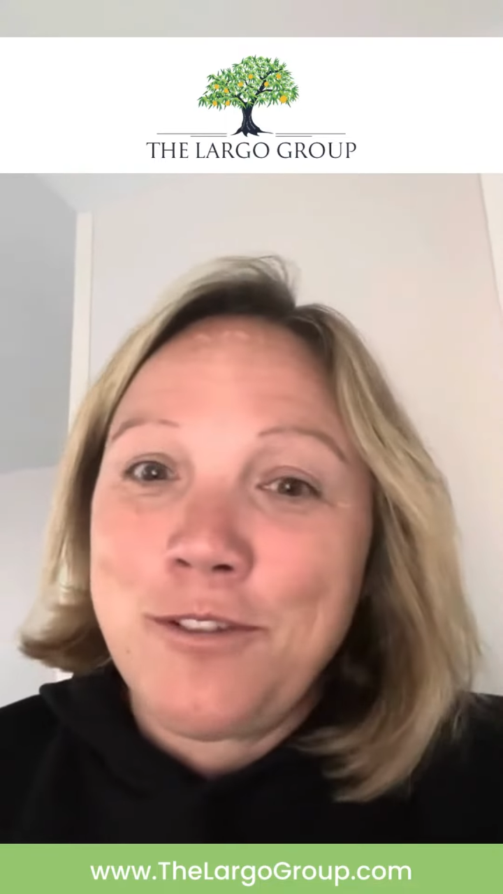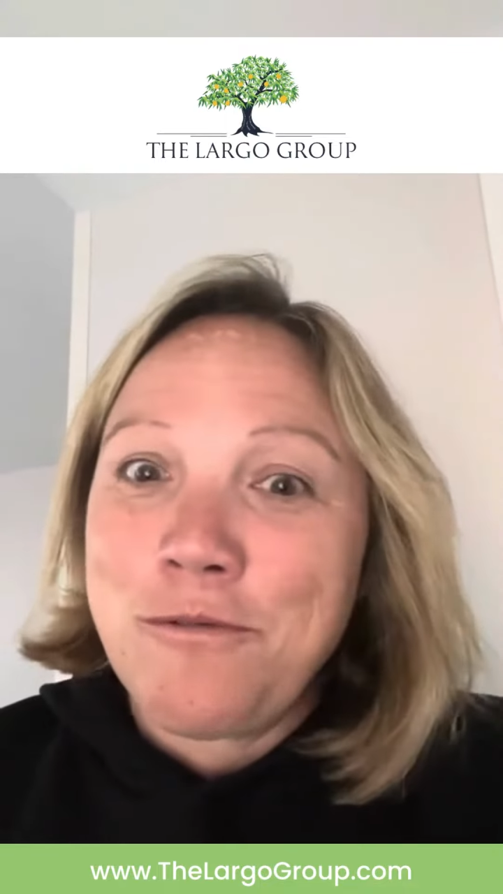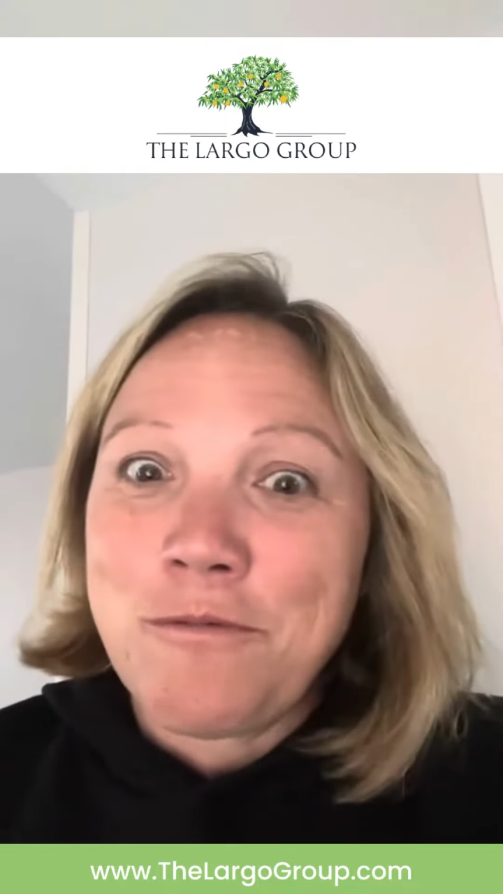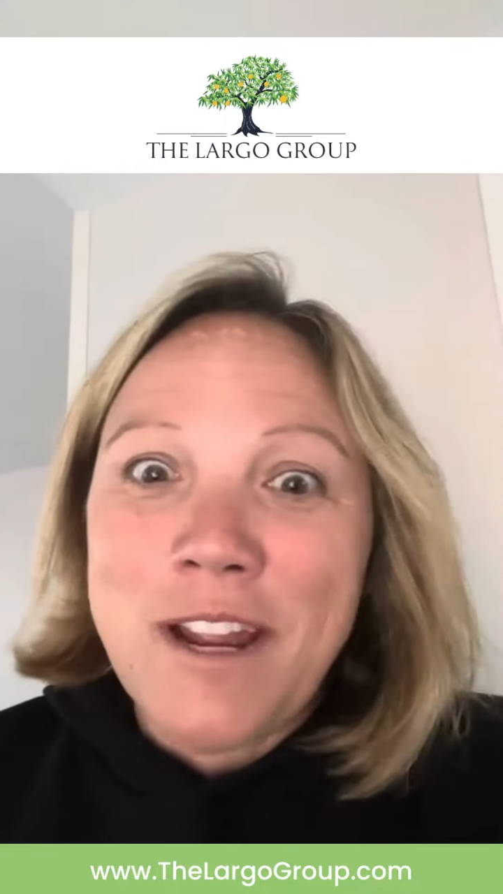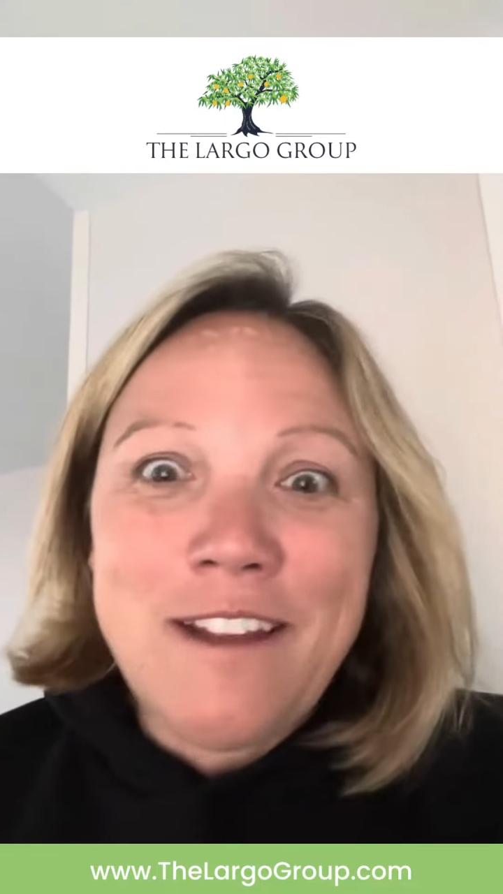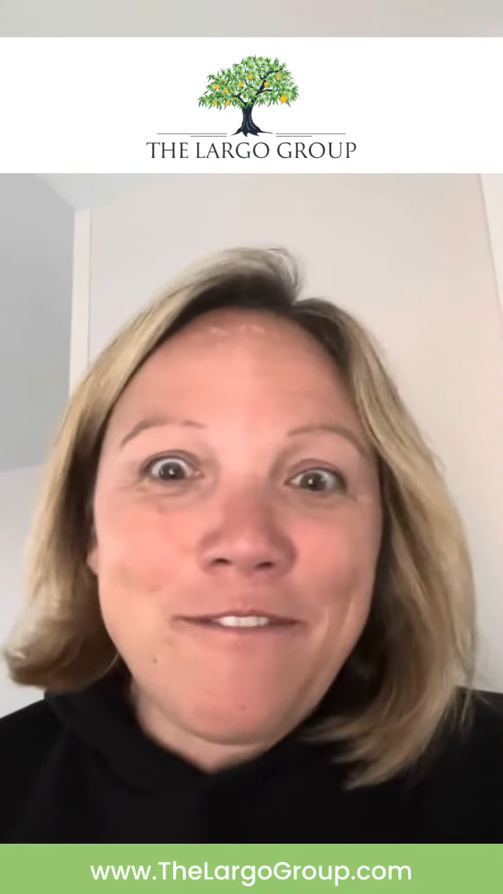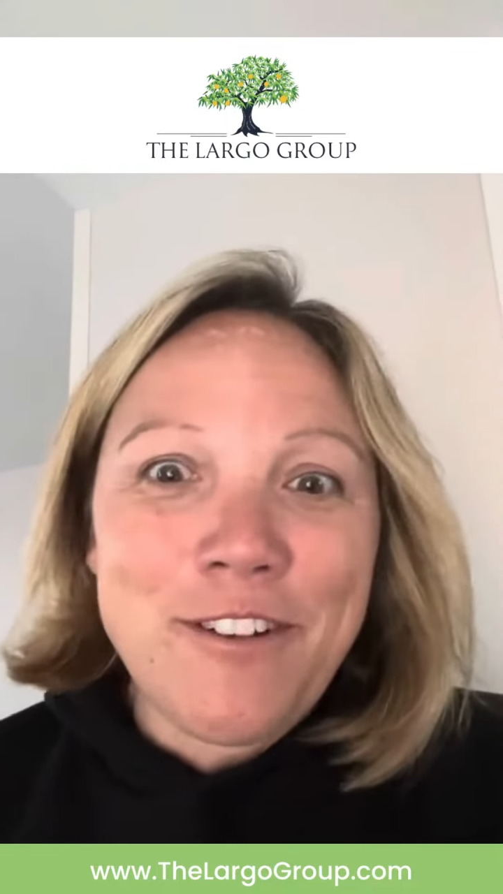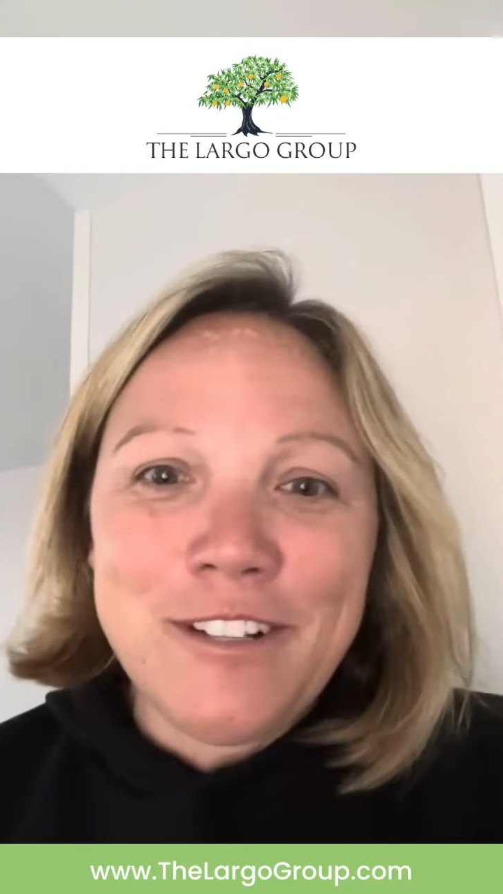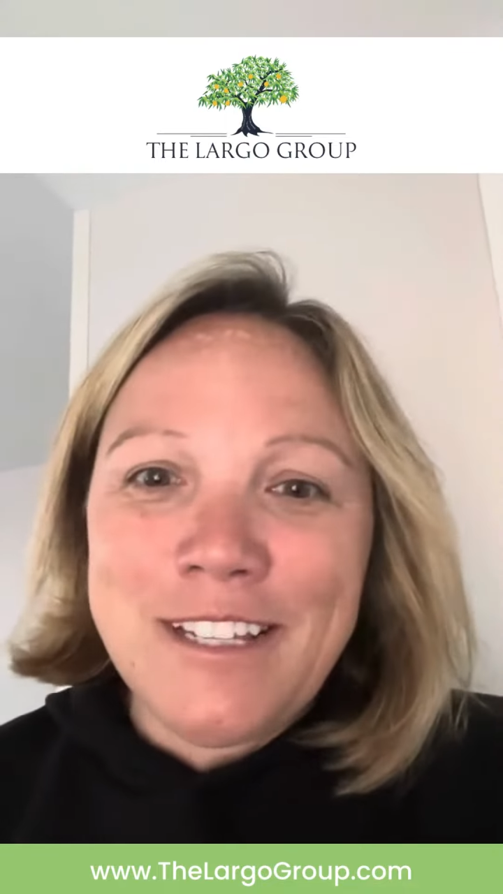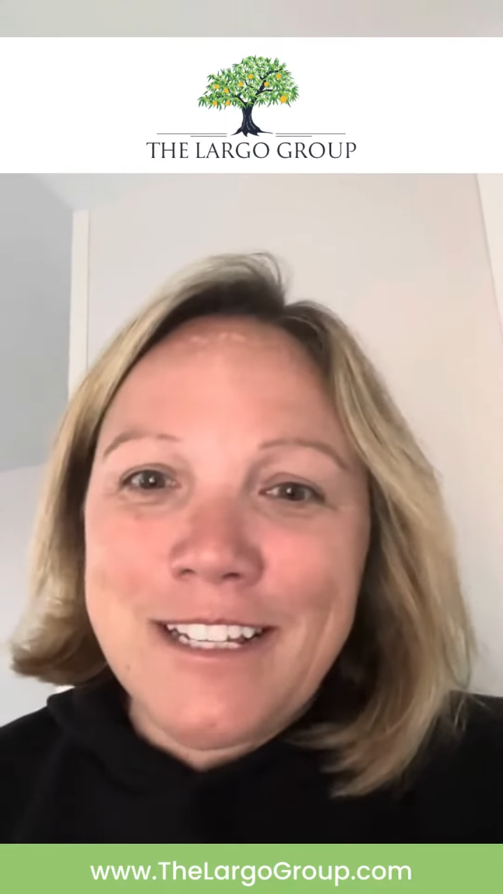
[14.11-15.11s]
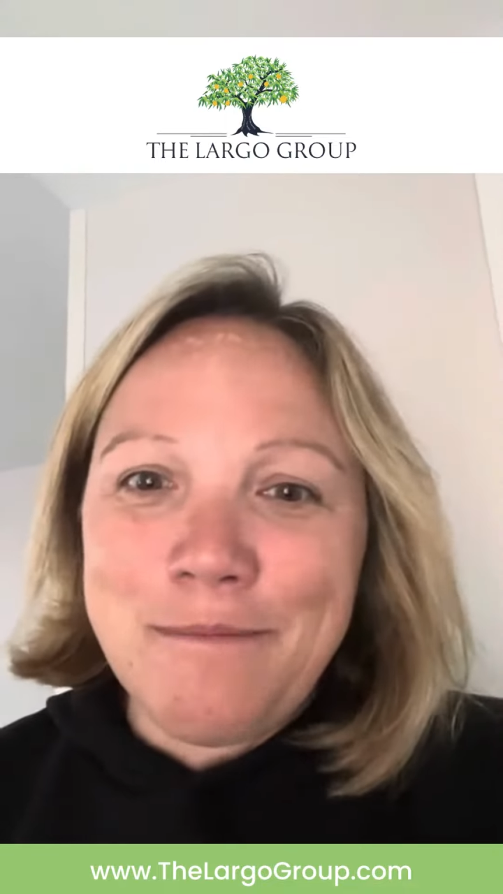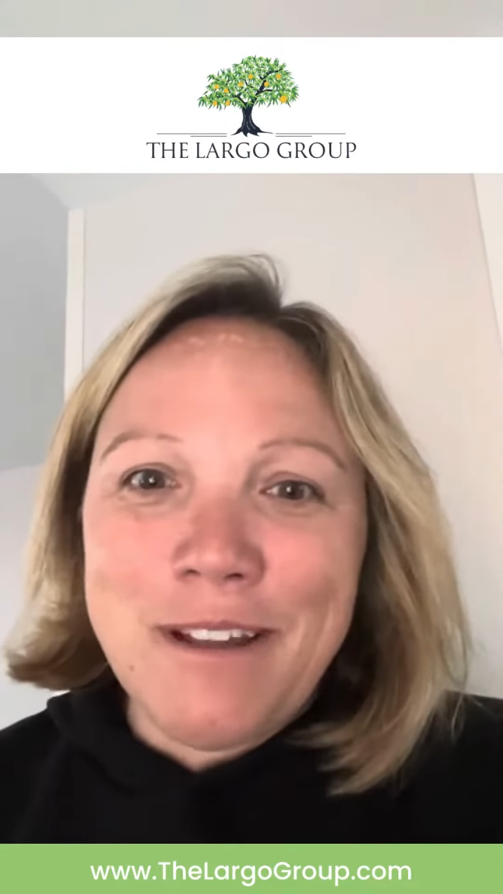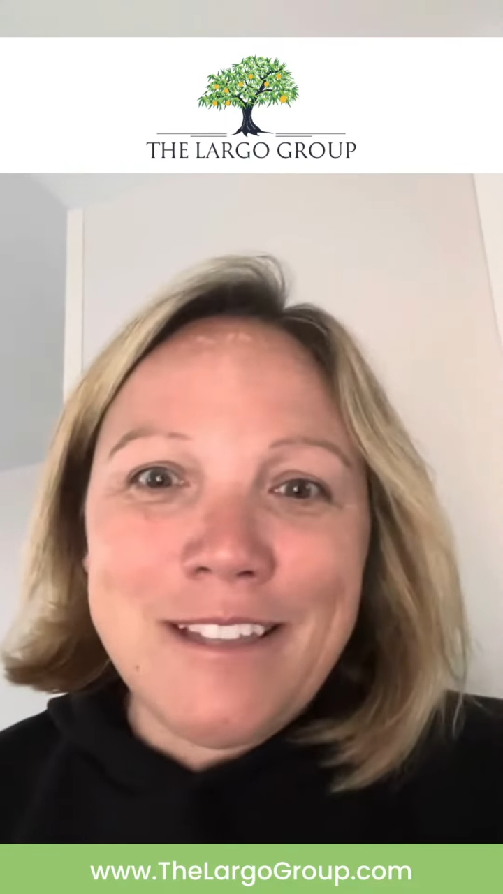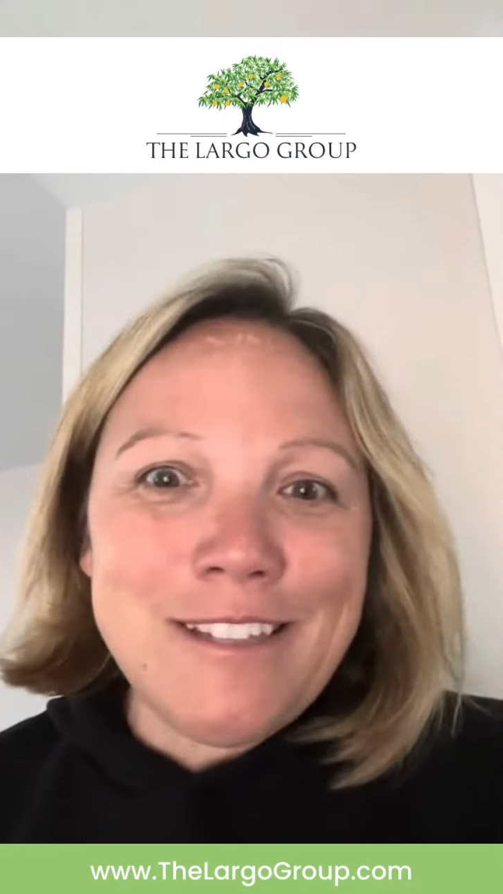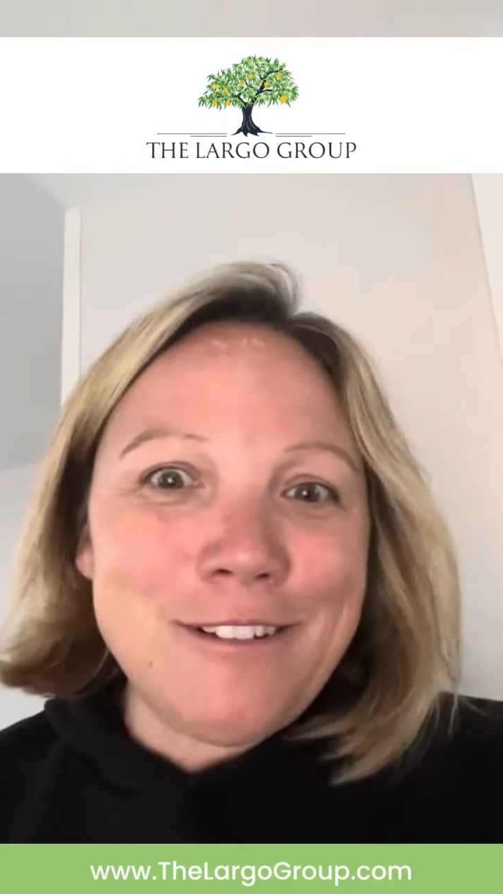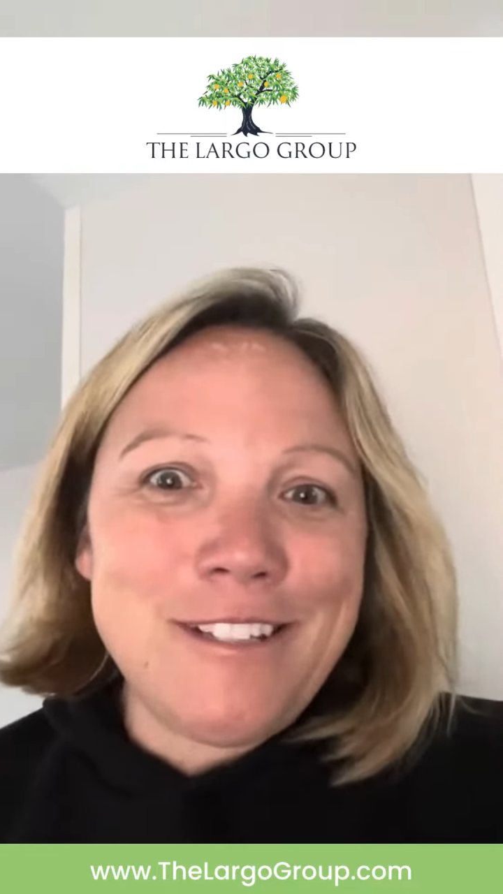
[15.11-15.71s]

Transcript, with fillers: great first six months,